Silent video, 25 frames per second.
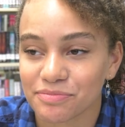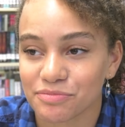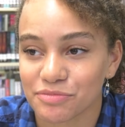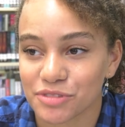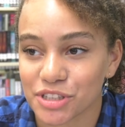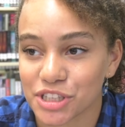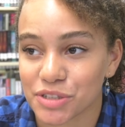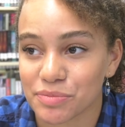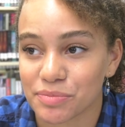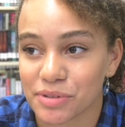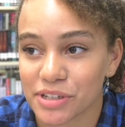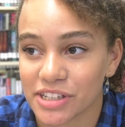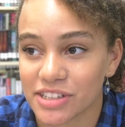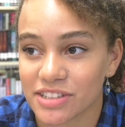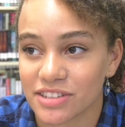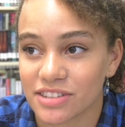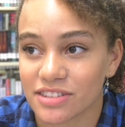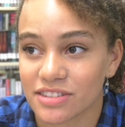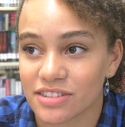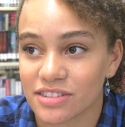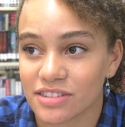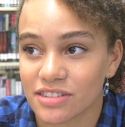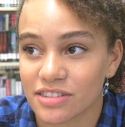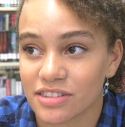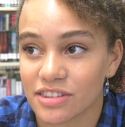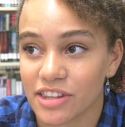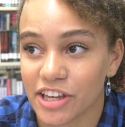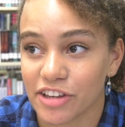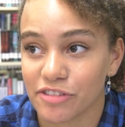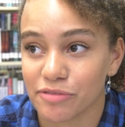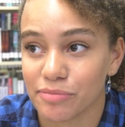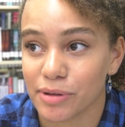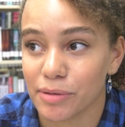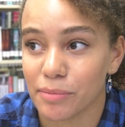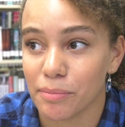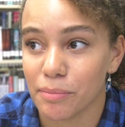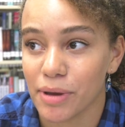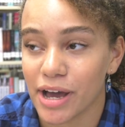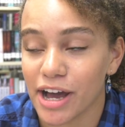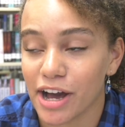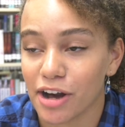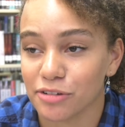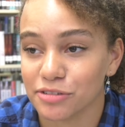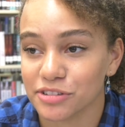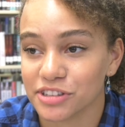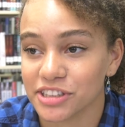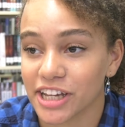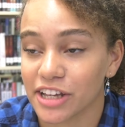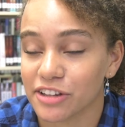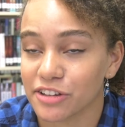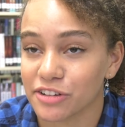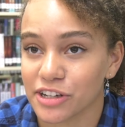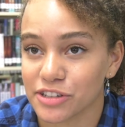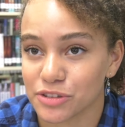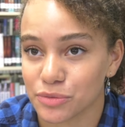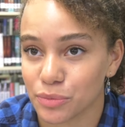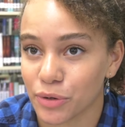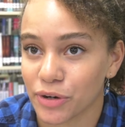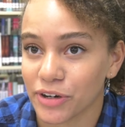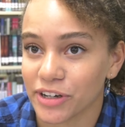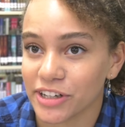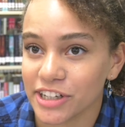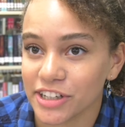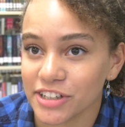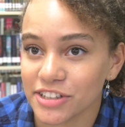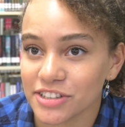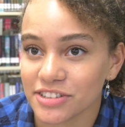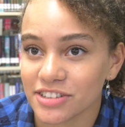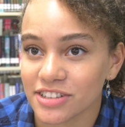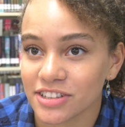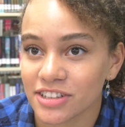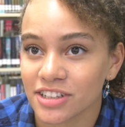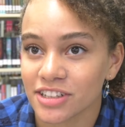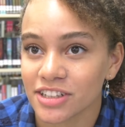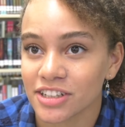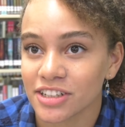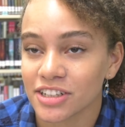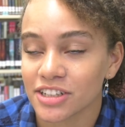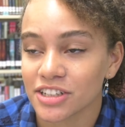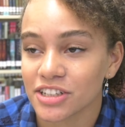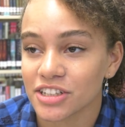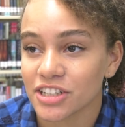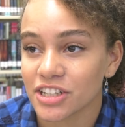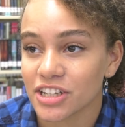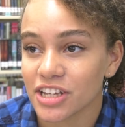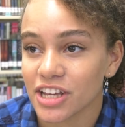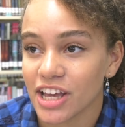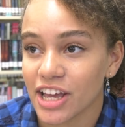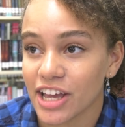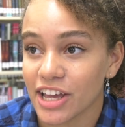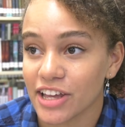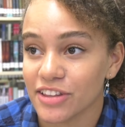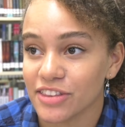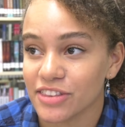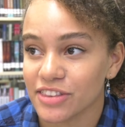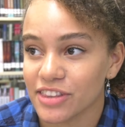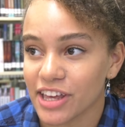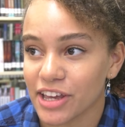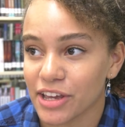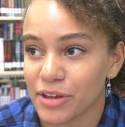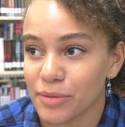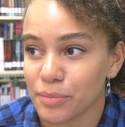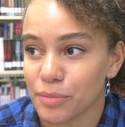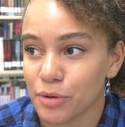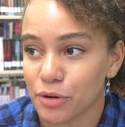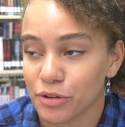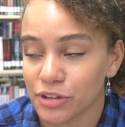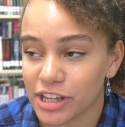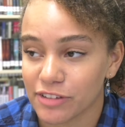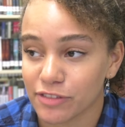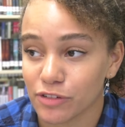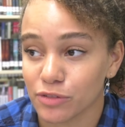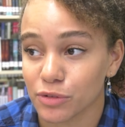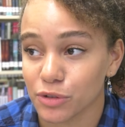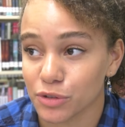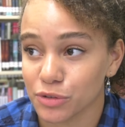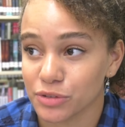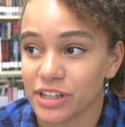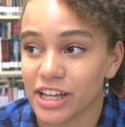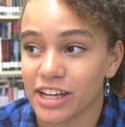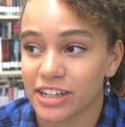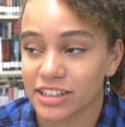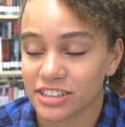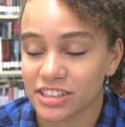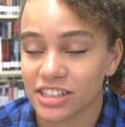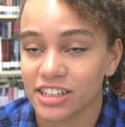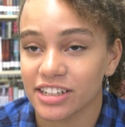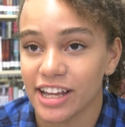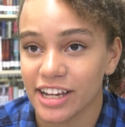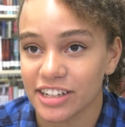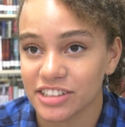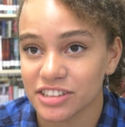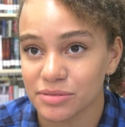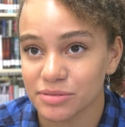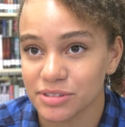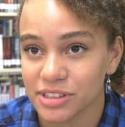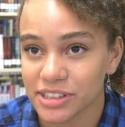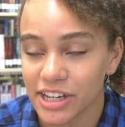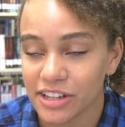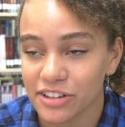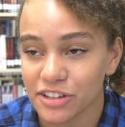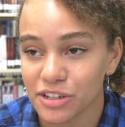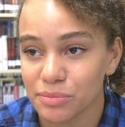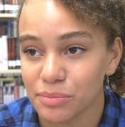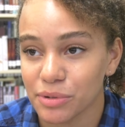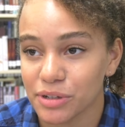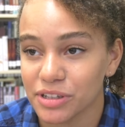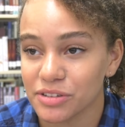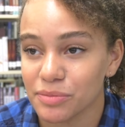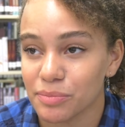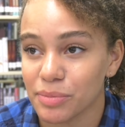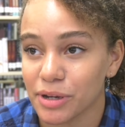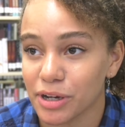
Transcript: which means they've been bound together as warriors and they both have a rune that connects them together, but the